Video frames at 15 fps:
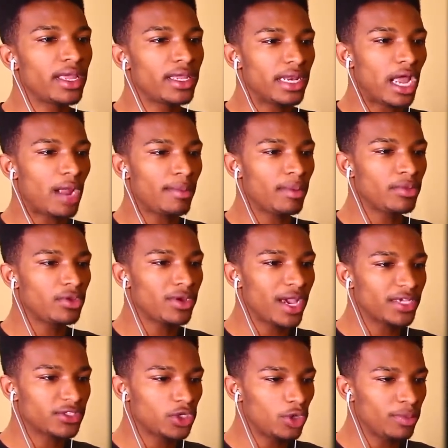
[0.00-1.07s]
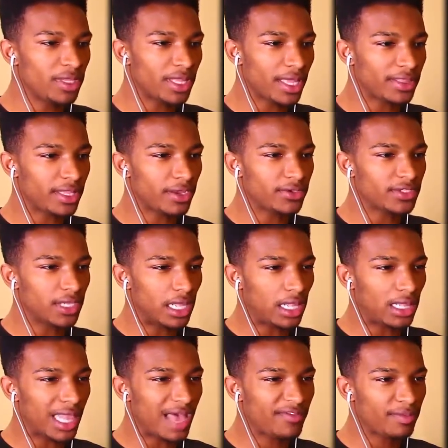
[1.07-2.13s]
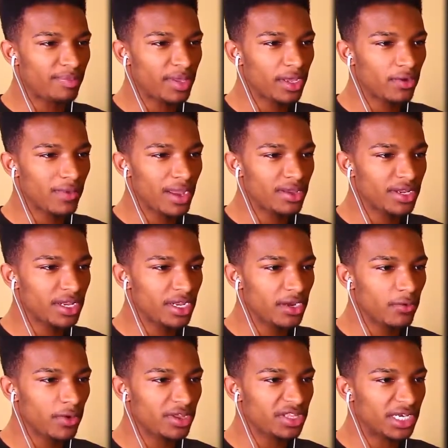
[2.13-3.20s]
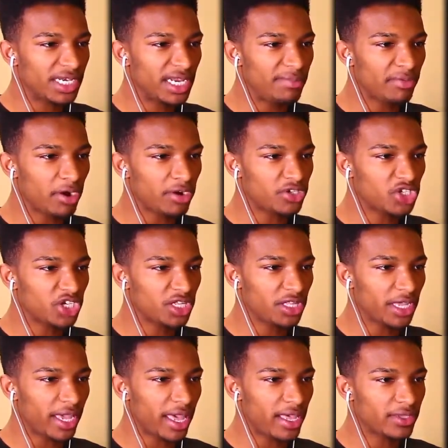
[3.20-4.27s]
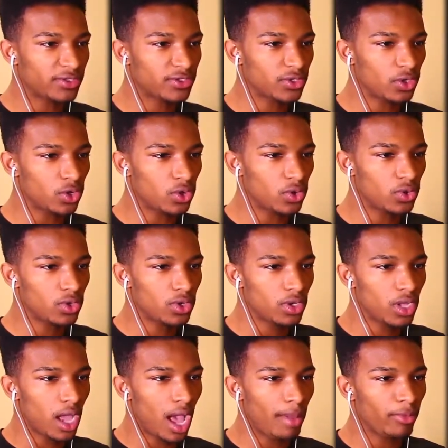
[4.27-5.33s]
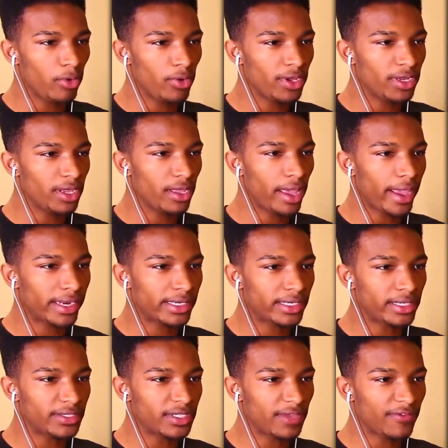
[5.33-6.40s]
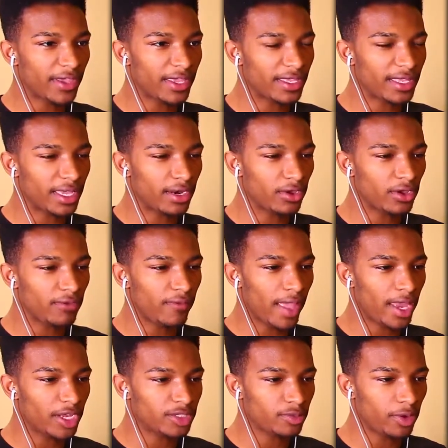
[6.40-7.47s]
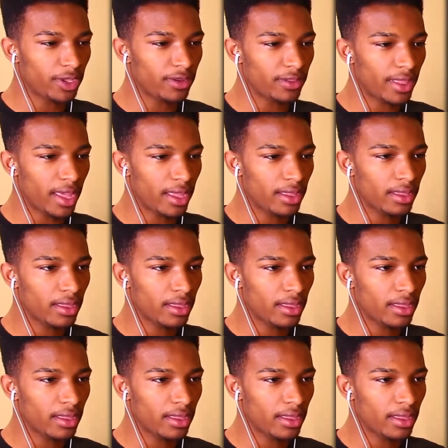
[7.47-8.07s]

Now I remember you guys told me that there's a lava pit around here where the sheep are chilling at. So I'm going to actually see if I can get a good vantage point of that.